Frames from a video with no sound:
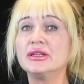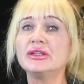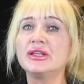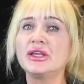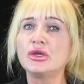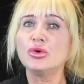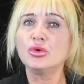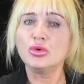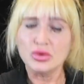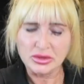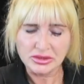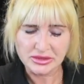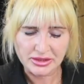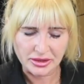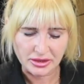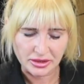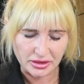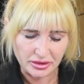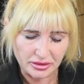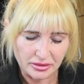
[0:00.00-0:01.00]
the yolks
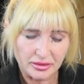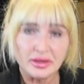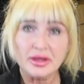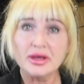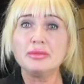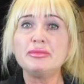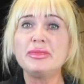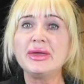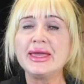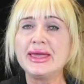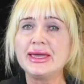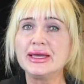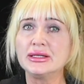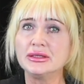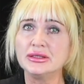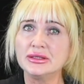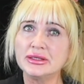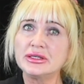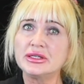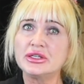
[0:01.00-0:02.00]
are
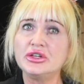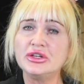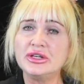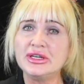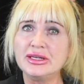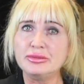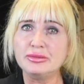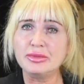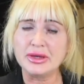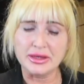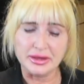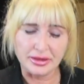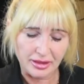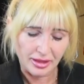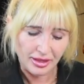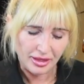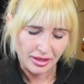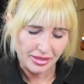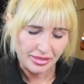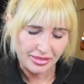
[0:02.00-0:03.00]
pale, creamy,
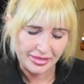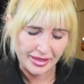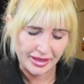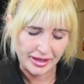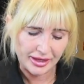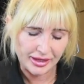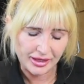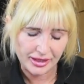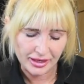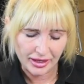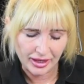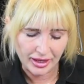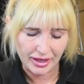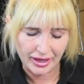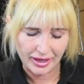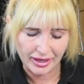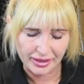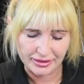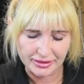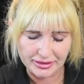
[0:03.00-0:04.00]
thick,
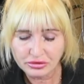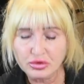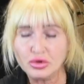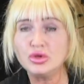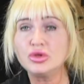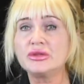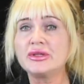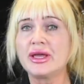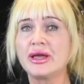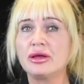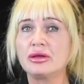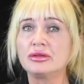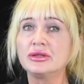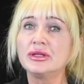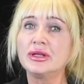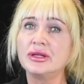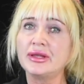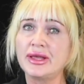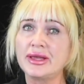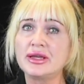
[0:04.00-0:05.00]
and fall down
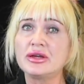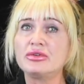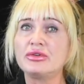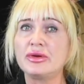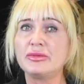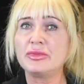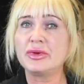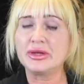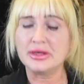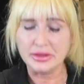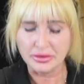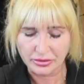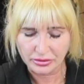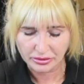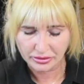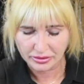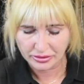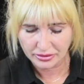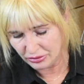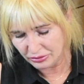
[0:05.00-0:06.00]
like a ribbon
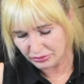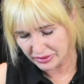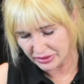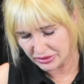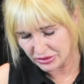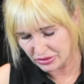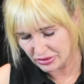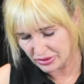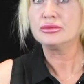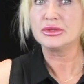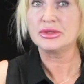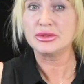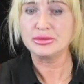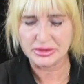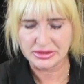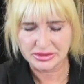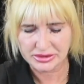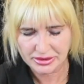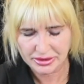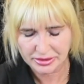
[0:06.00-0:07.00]
when you do the
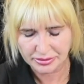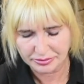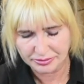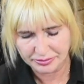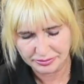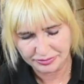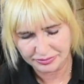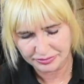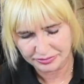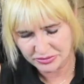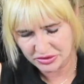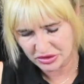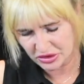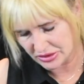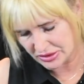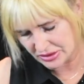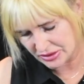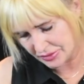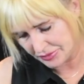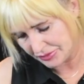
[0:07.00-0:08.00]
whisk.
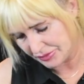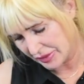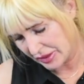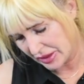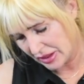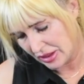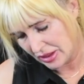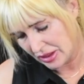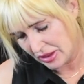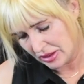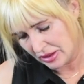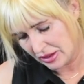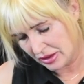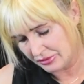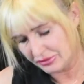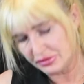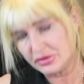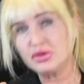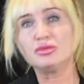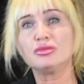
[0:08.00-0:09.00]
Just a
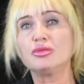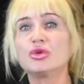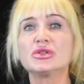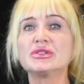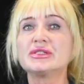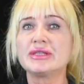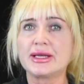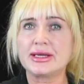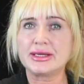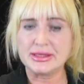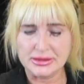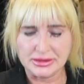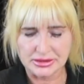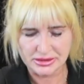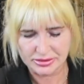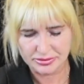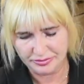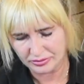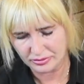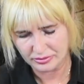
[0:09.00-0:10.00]
few more seconds.